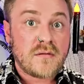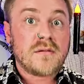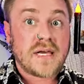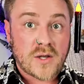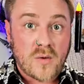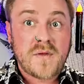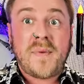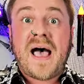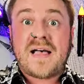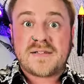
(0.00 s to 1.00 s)
let go of the
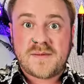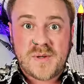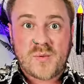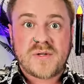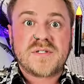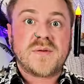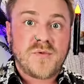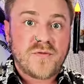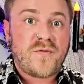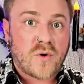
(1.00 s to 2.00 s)
past and be willing to
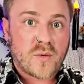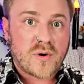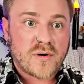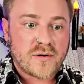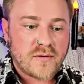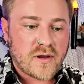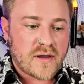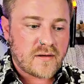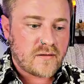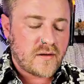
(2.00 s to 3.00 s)
move forward,
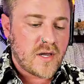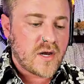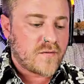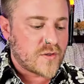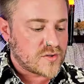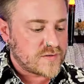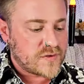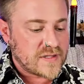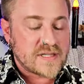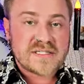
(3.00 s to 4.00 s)
okay? For those of you
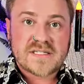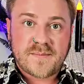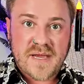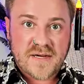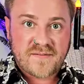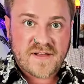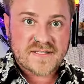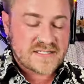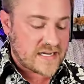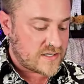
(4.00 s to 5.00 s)
that this is a
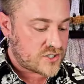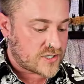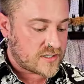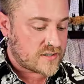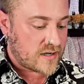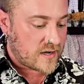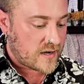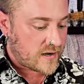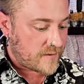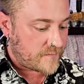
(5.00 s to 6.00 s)
manifestation,
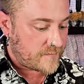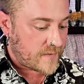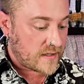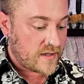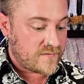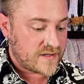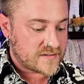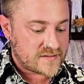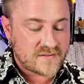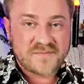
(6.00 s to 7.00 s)
I love
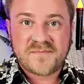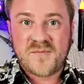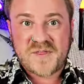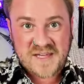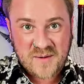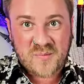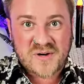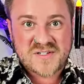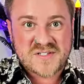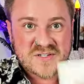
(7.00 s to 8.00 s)
this with the Empress